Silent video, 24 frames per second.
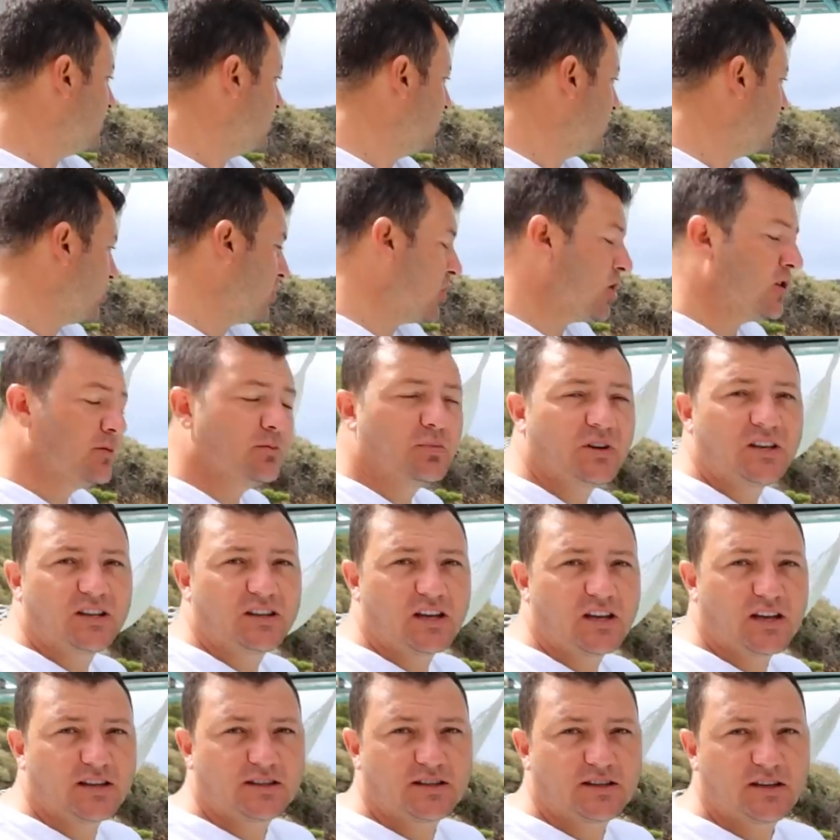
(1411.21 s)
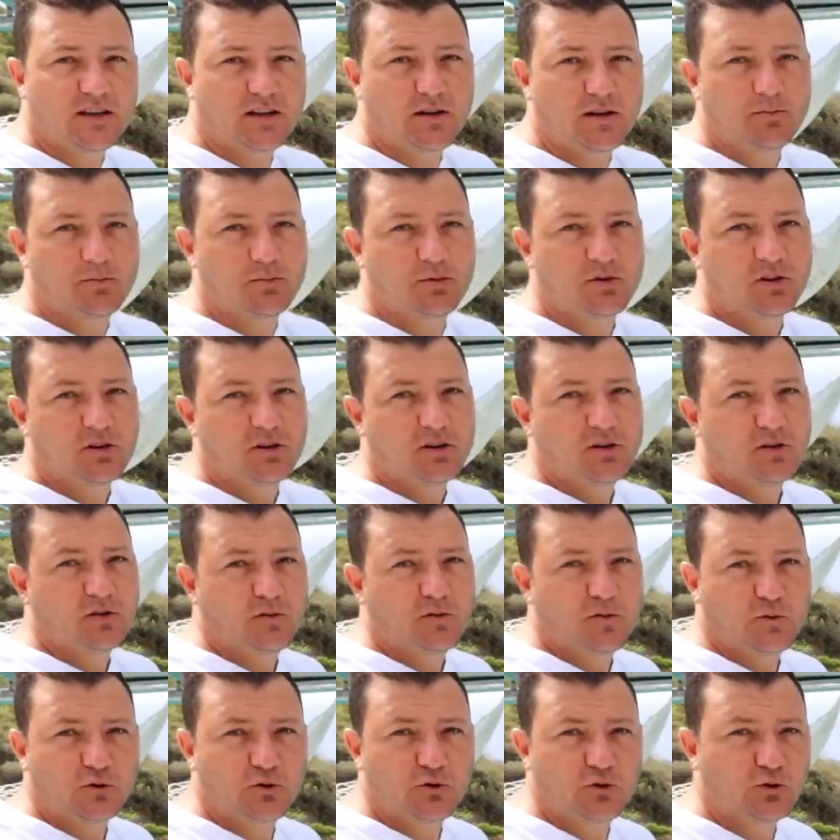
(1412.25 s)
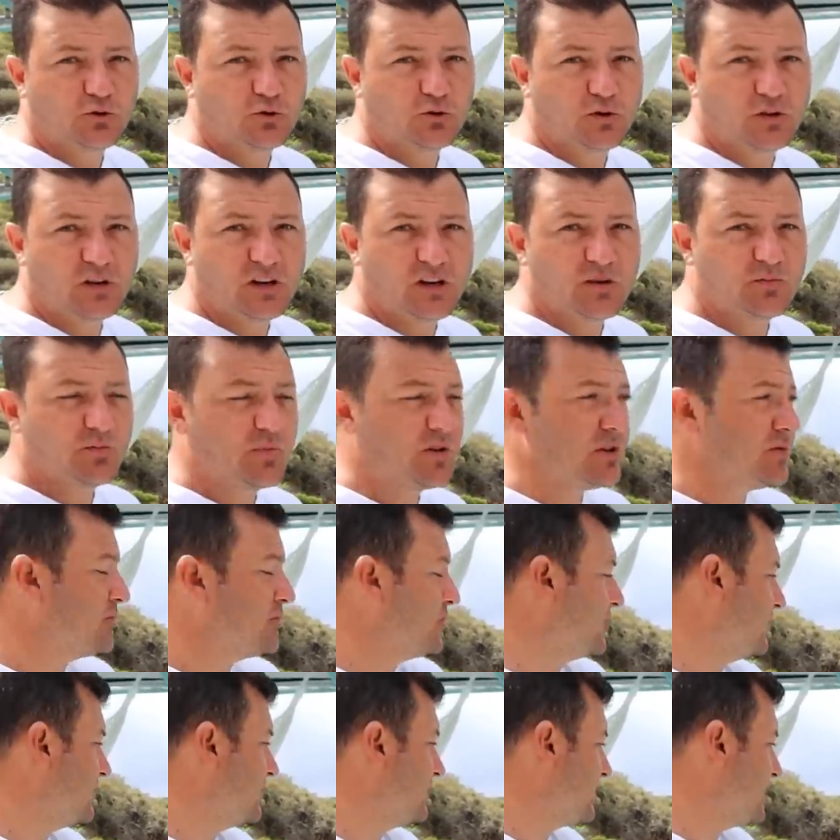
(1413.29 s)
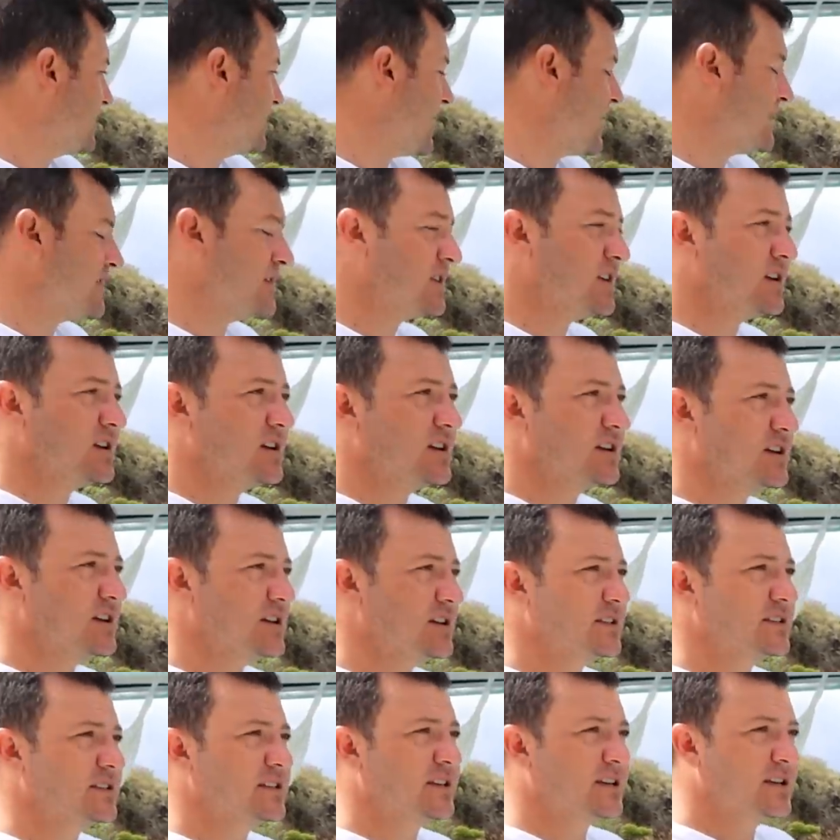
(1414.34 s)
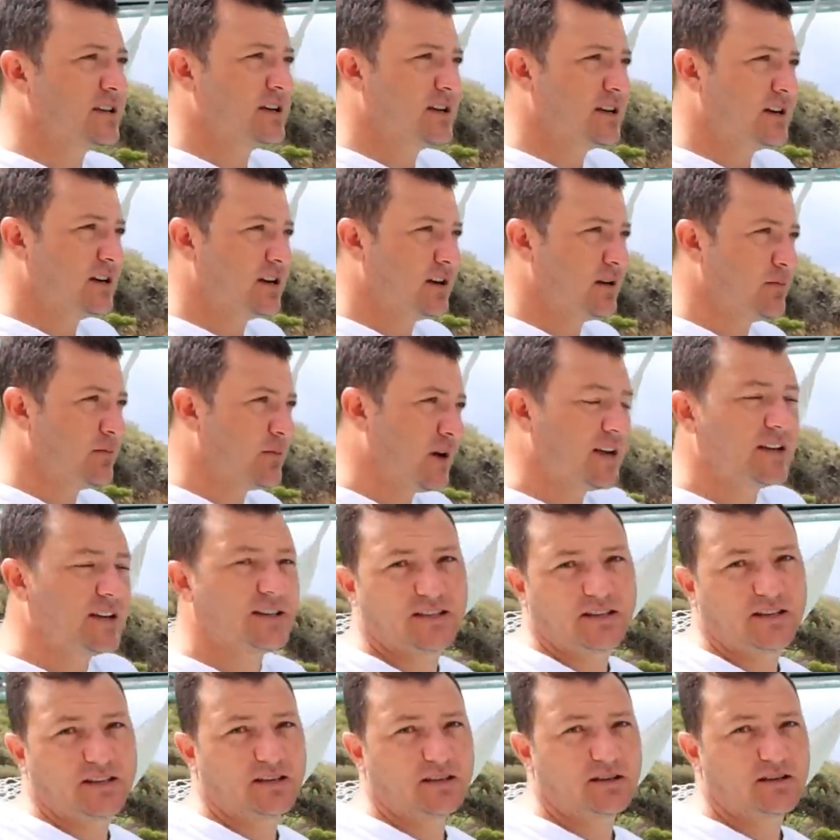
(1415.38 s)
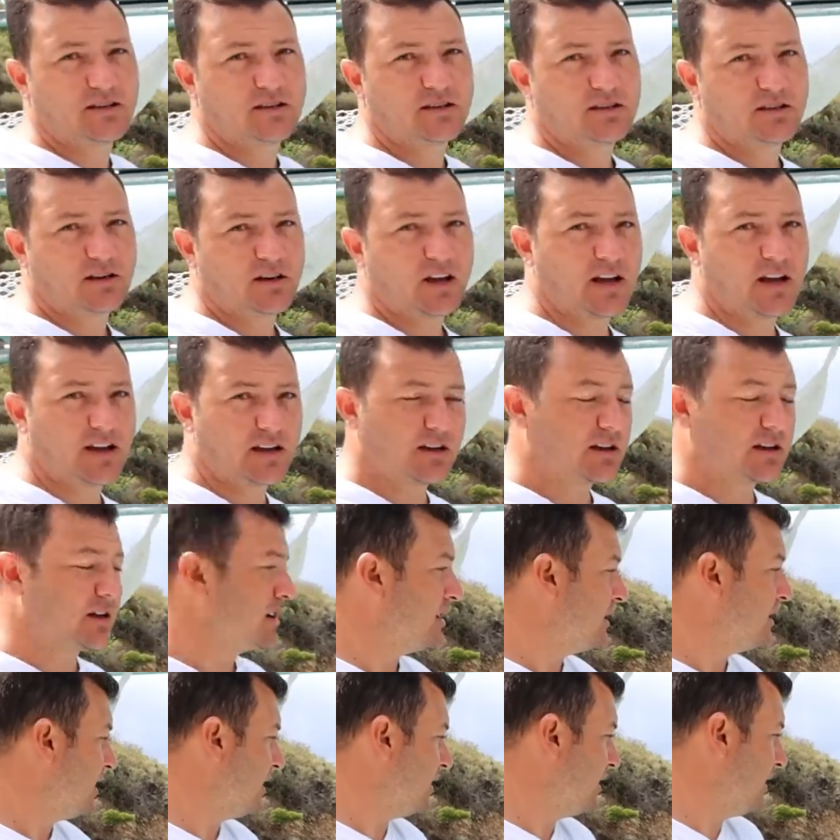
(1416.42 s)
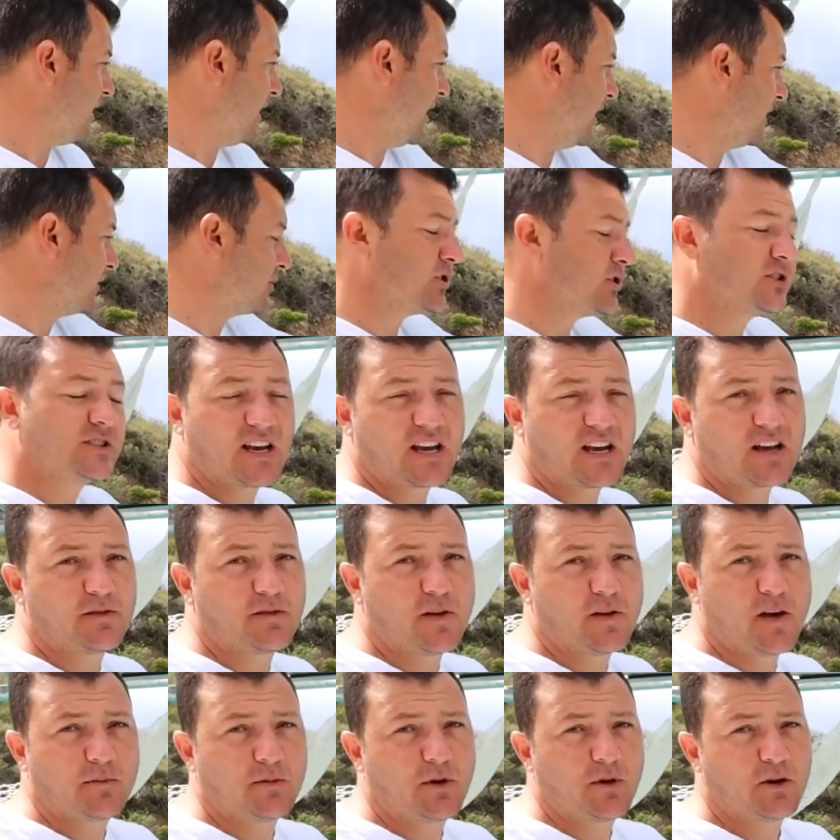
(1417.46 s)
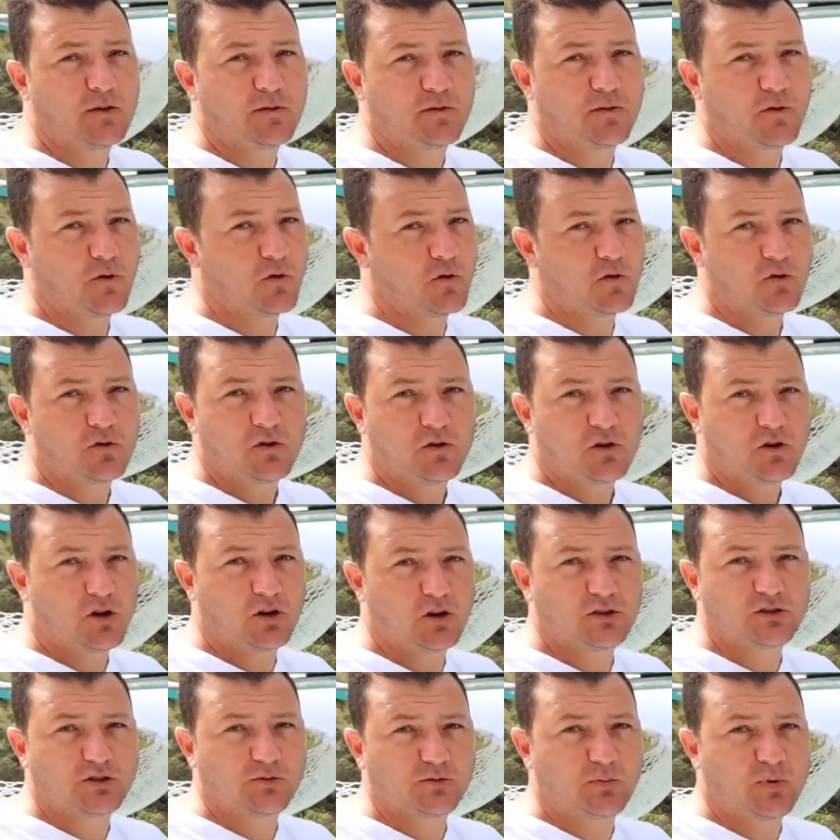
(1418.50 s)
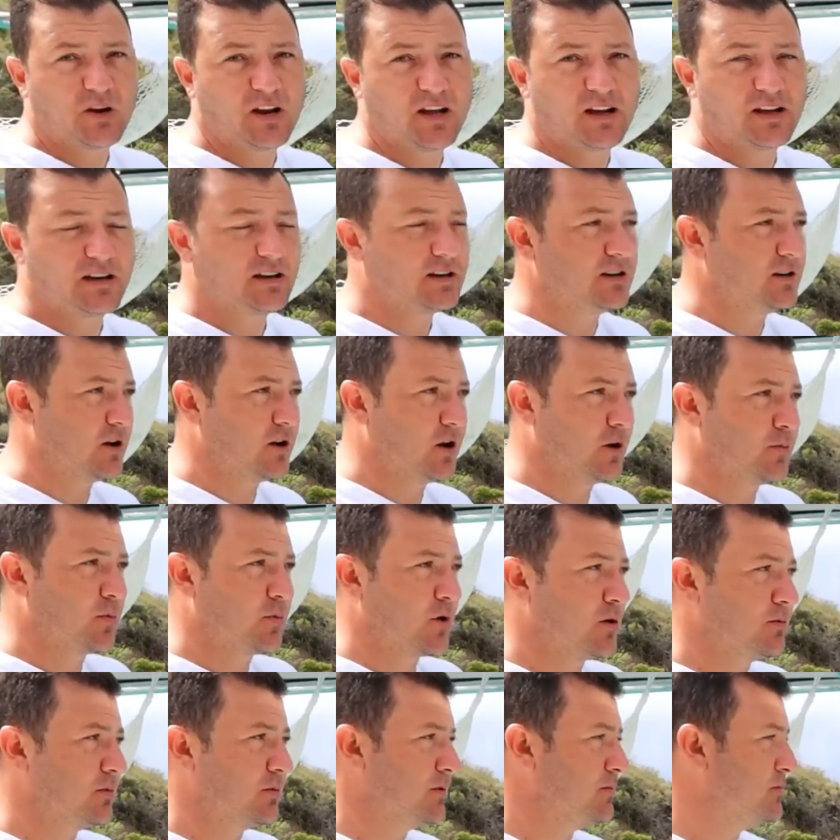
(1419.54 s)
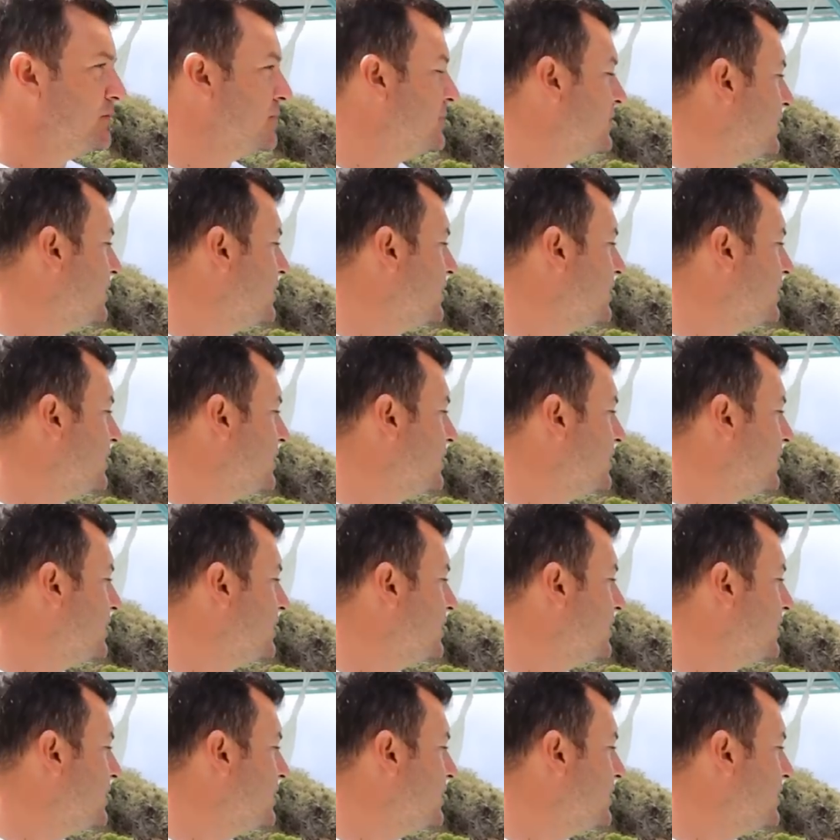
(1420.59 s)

You can't beat that setup. For 2-3 people, that thing is amazing. Like, it could take a family of 4 onto plane, no problem.